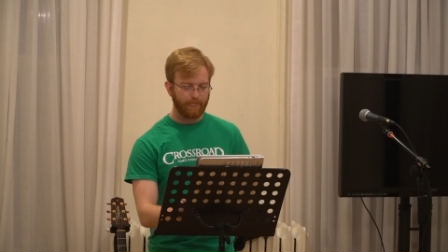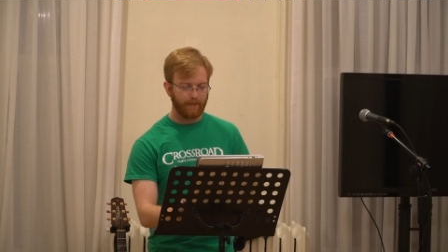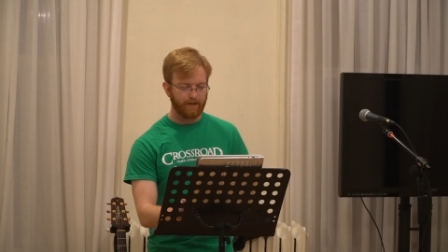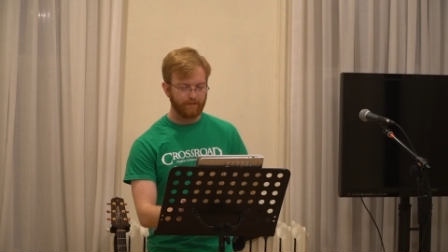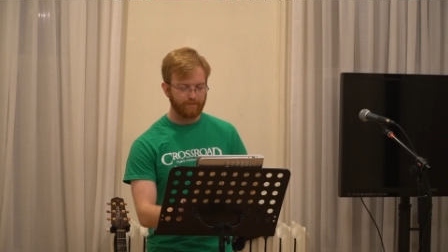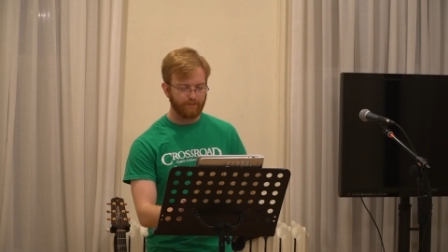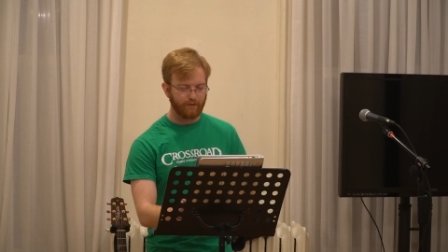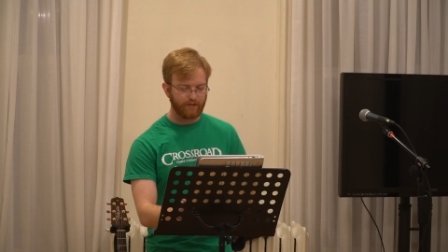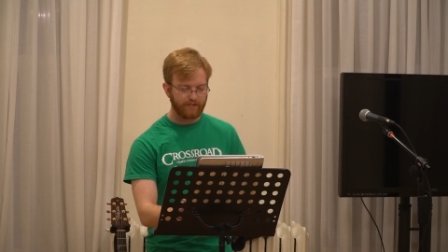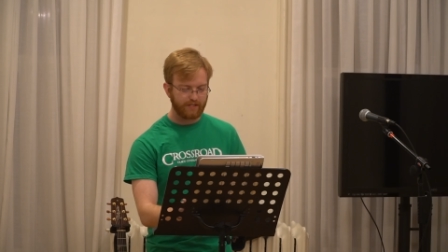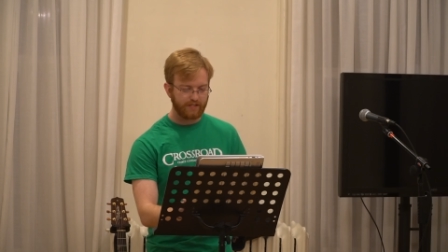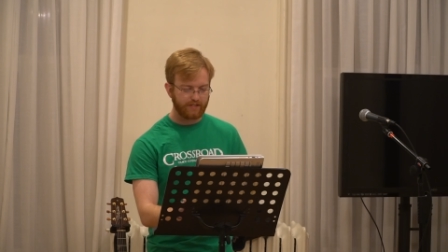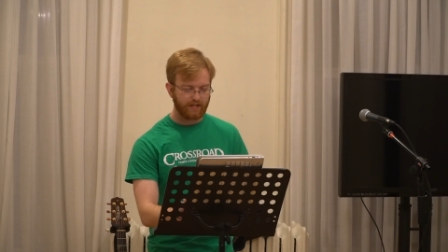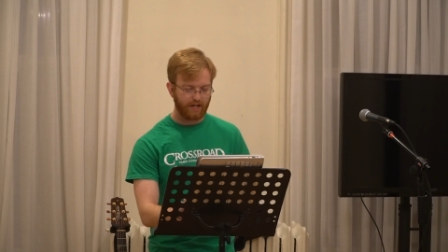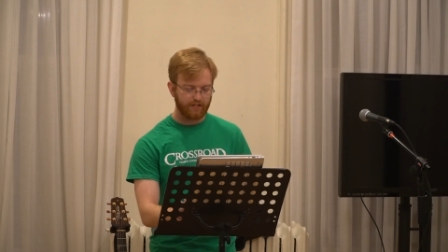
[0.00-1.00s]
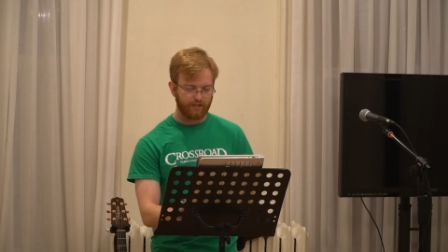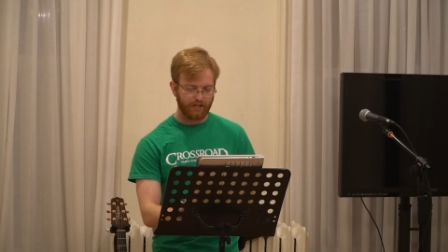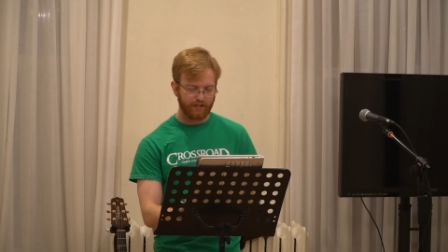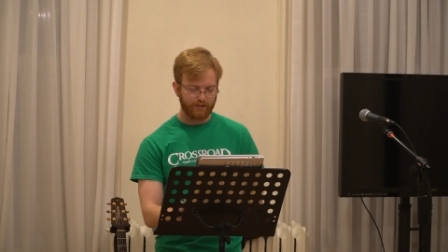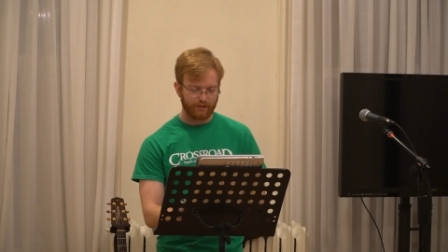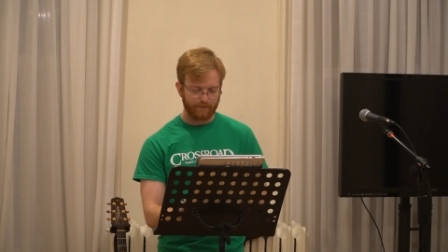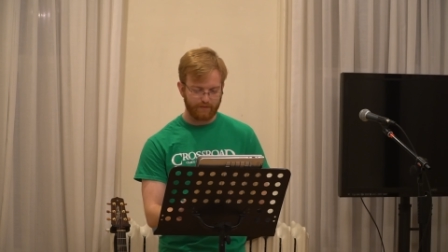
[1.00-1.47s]
Um, for instance, God
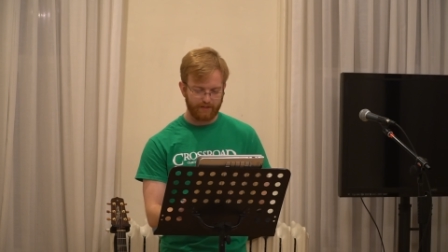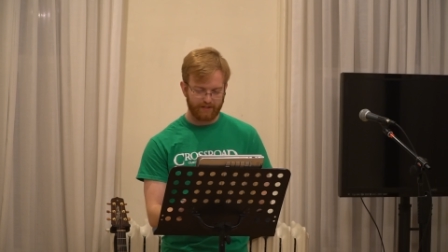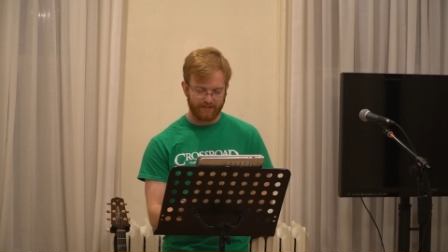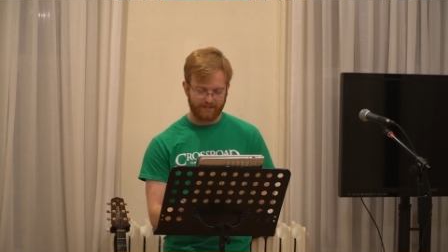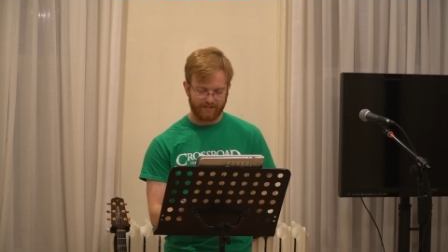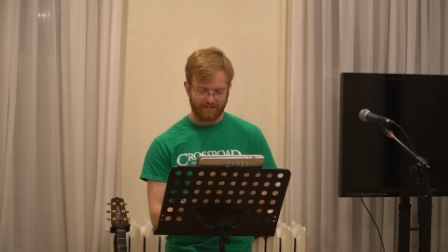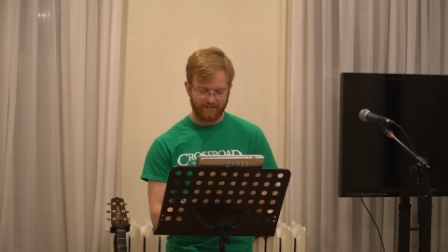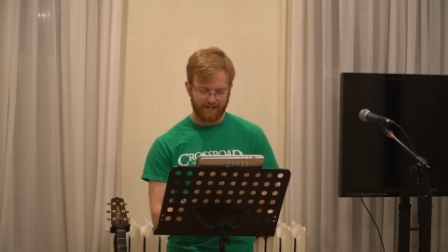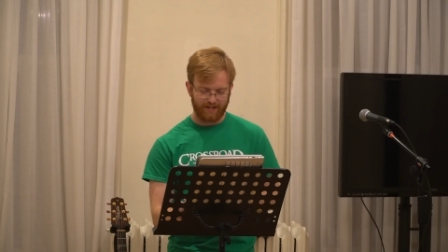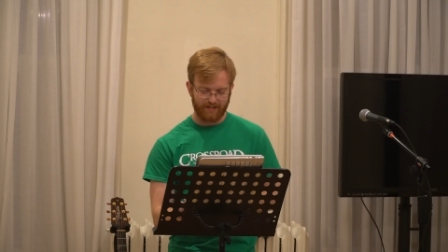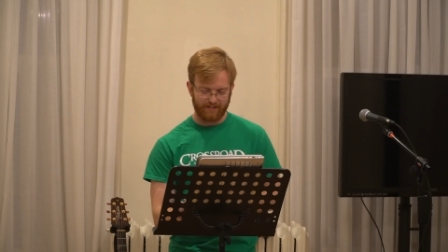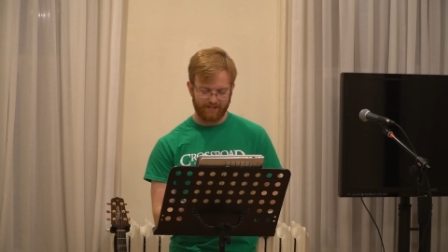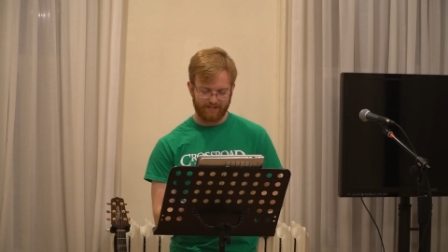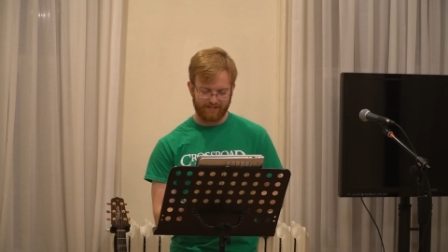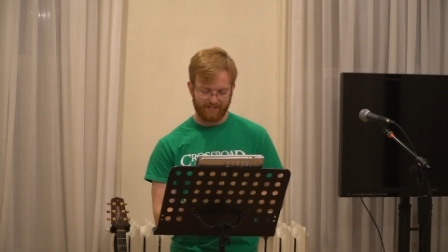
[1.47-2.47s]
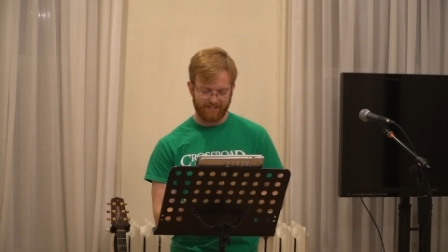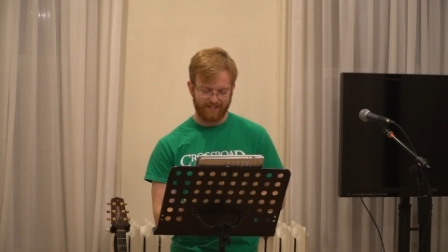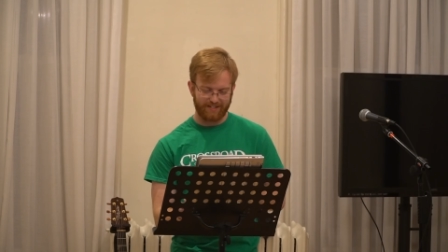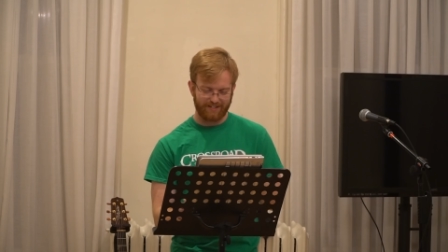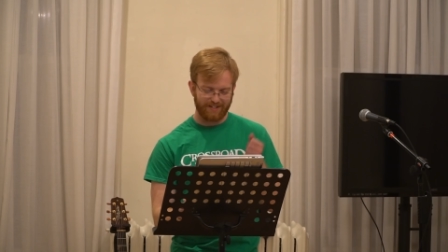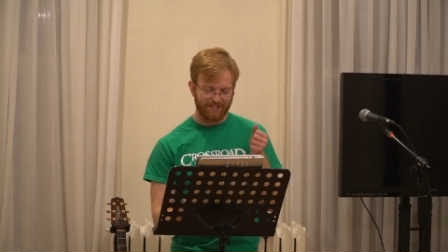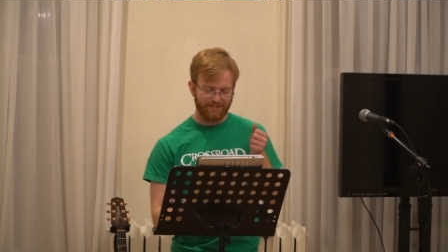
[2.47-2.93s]
challenged me to uh,
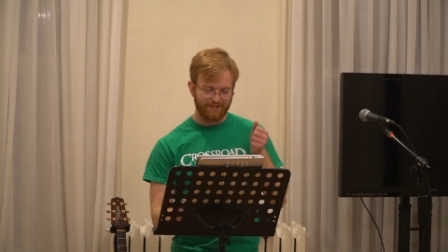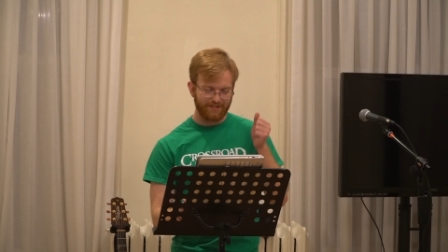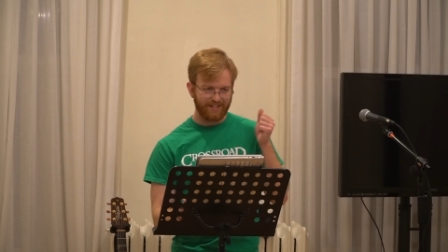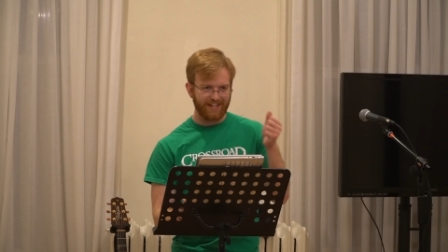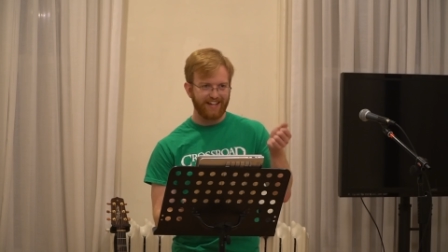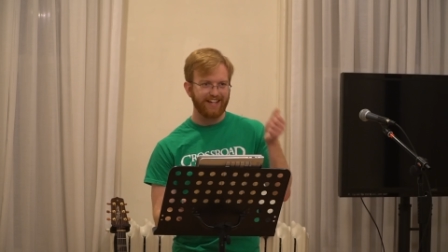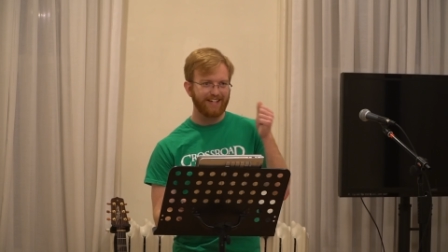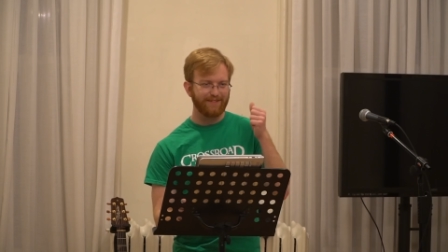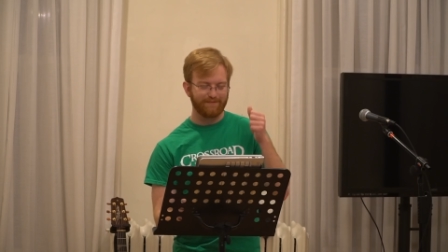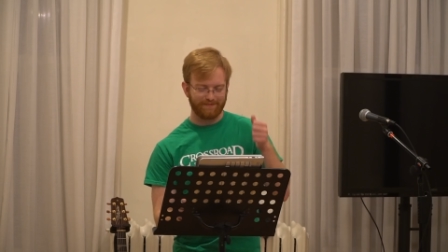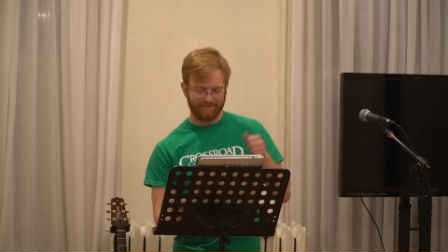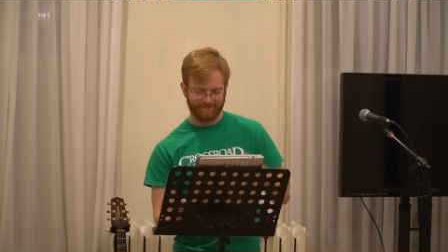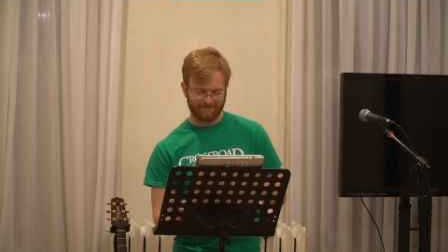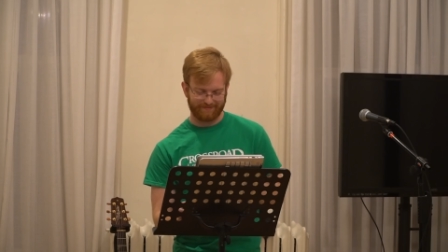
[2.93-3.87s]
sing, You Came,